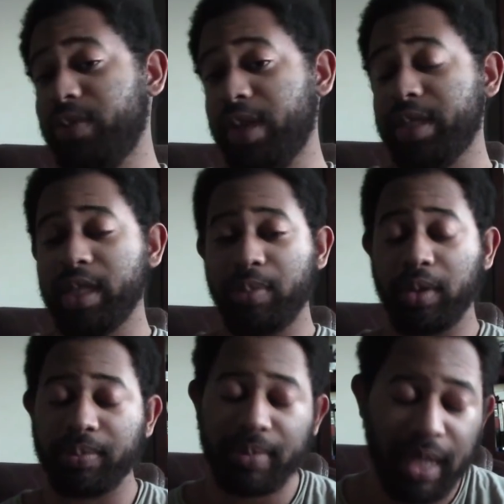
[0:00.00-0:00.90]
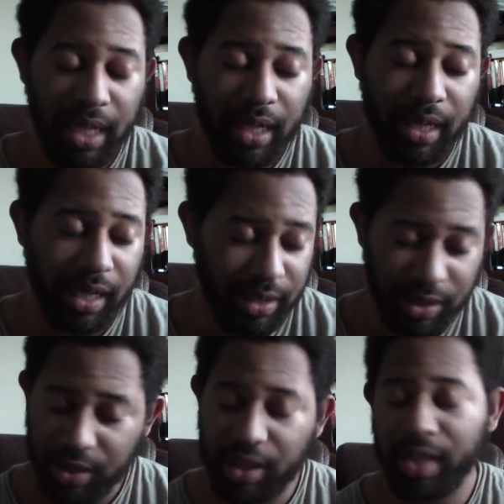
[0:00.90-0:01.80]
very simple. It's
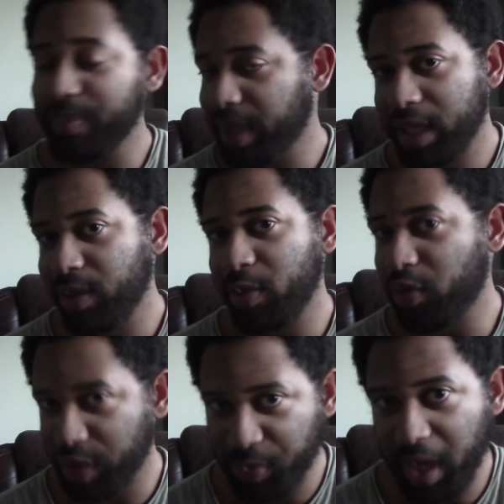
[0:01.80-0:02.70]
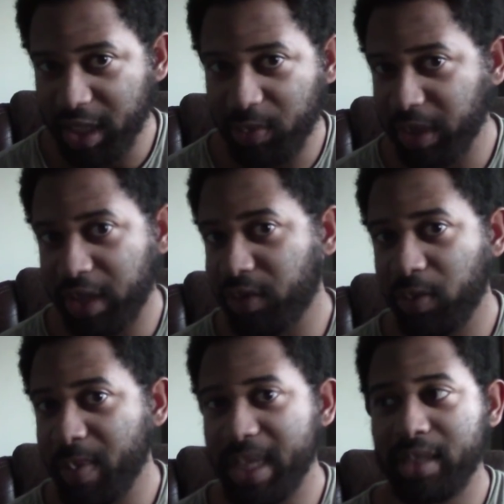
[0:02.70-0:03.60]
just to completely remove responsibility for
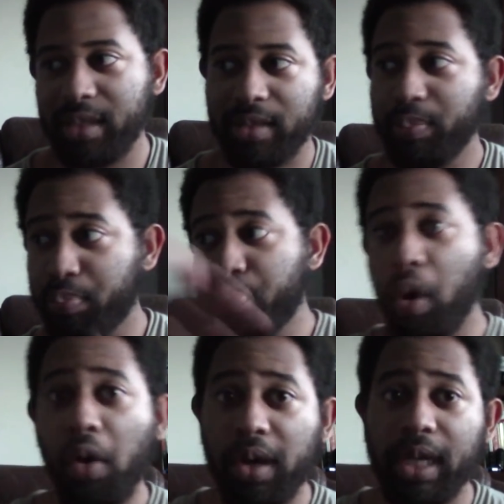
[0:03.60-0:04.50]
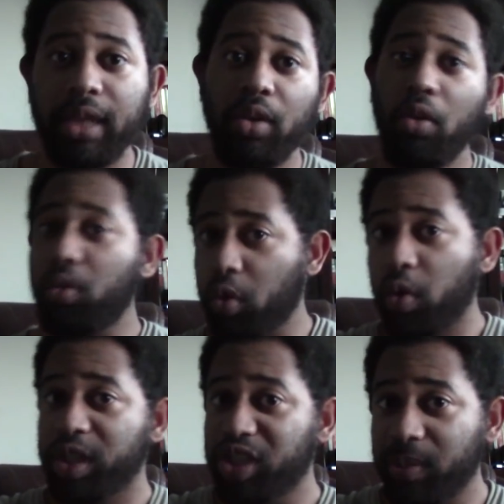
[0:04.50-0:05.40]
women's part in the whole
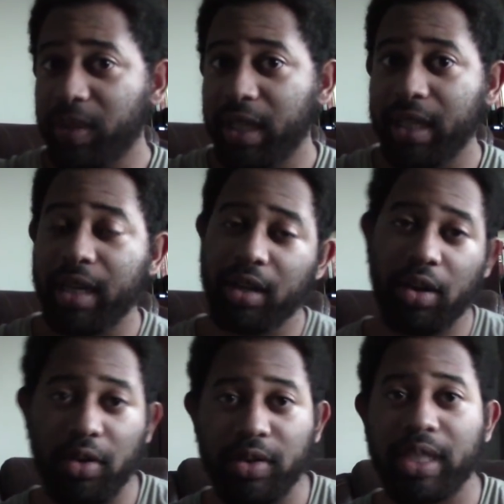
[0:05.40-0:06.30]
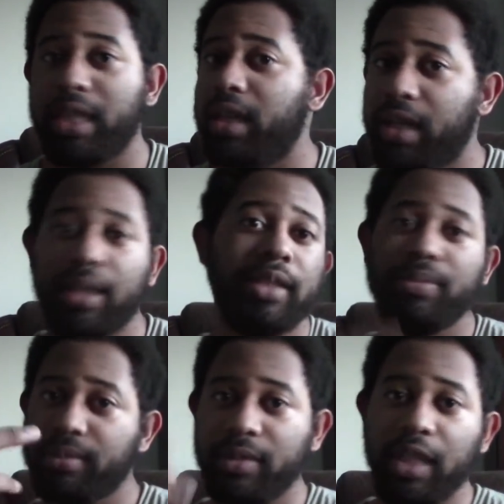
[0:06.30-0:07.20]
courtship thing that occurs and the
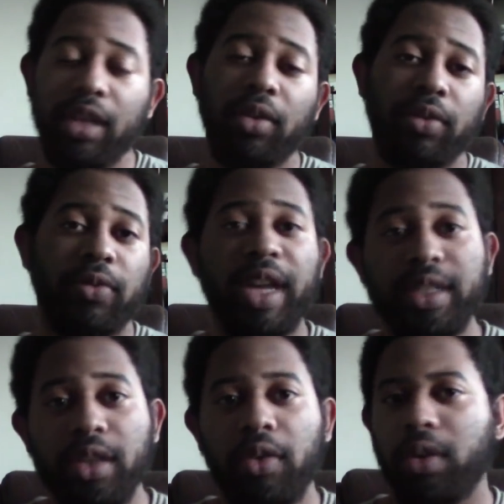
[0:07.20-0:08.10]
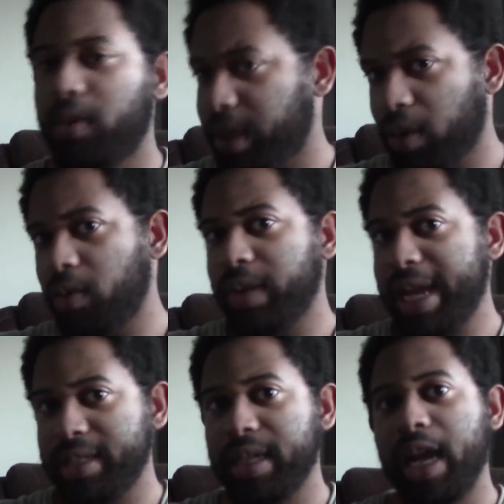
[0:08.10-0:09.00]
the old friend zone or the whole
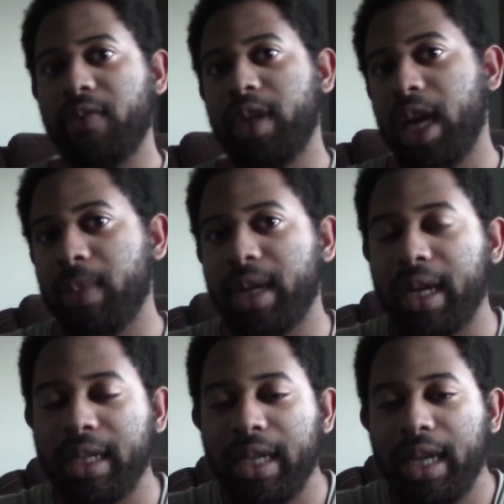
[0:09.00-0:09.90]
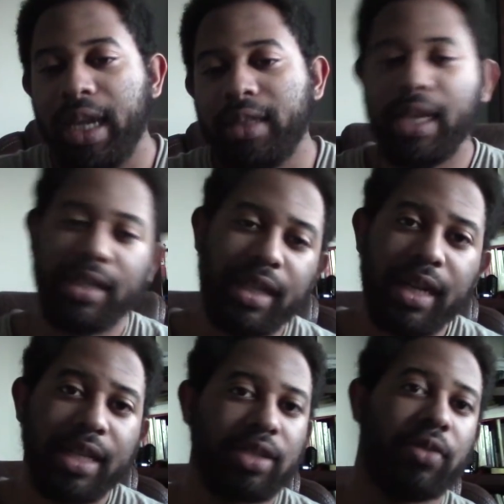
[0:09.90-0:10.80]
nice guy phenomenon. The
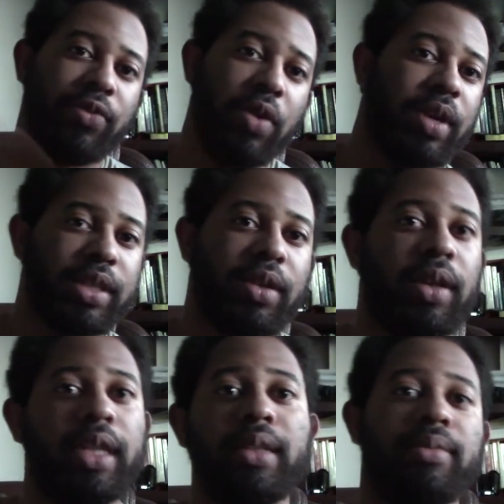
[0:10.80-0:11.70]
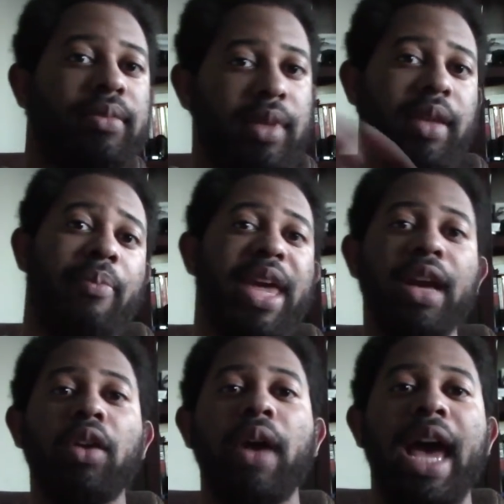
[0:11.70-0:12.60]
idea is to focus on the
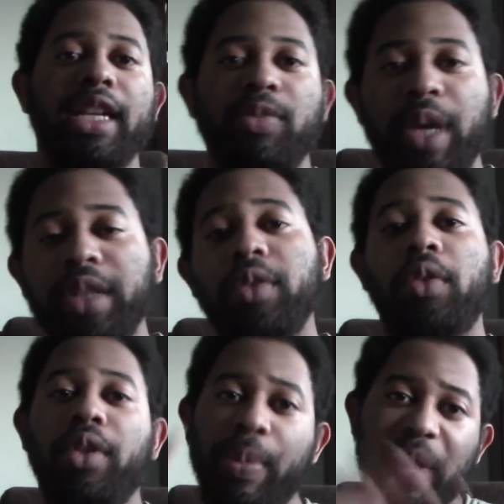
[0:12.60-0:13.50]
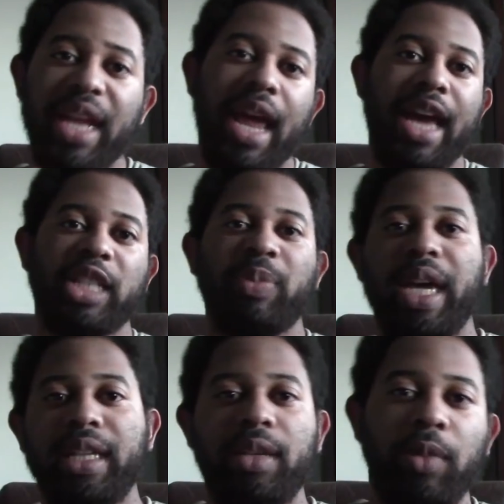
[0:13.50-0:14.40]
male aspect or the men
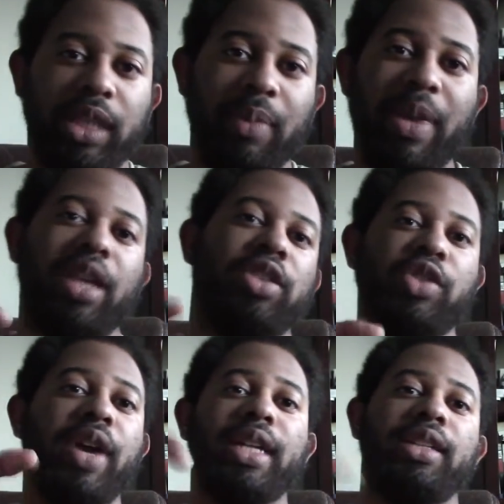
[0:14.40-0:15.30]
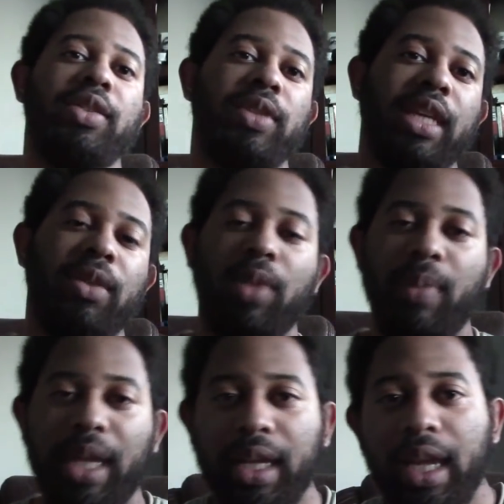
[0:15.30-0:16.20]
aspect and what the men are trying to do to get
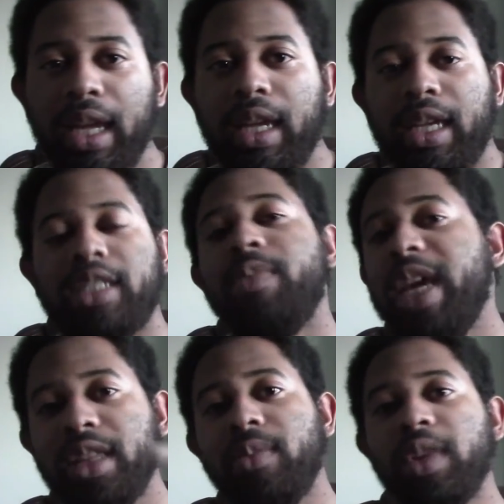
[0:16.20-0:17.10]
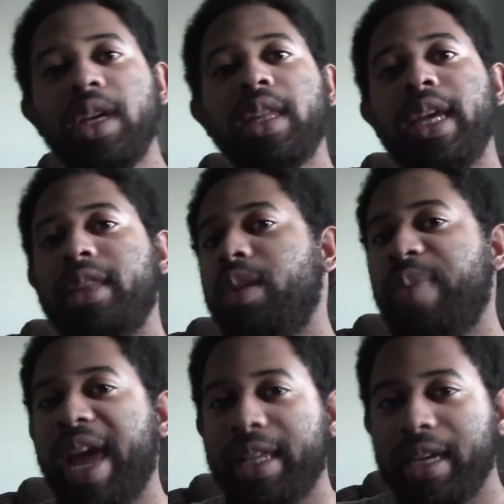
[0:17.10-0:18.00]
women. It's to make them look like they're
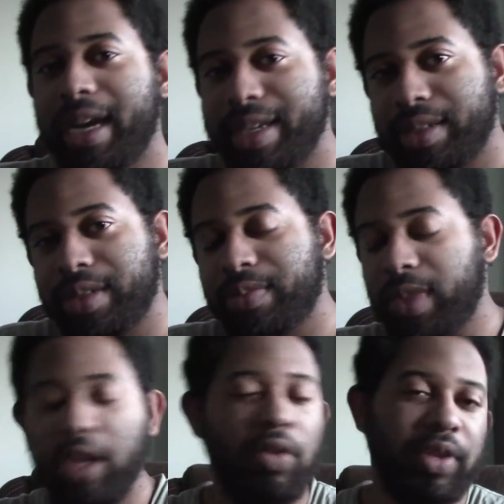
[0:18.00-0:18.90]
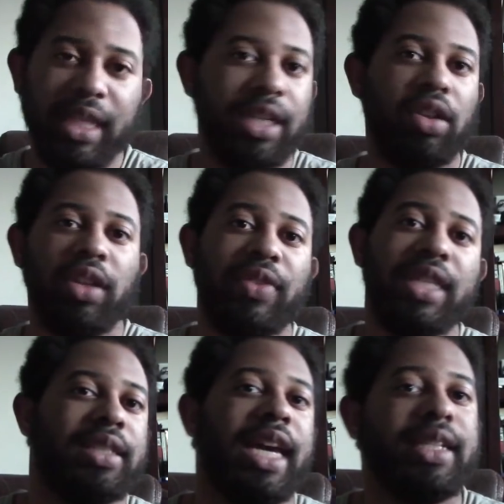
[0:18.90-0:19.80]
bad guys. You only did all of
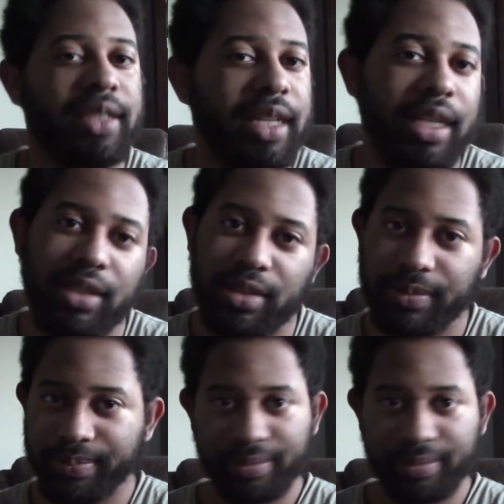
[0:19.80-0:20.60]
these nice things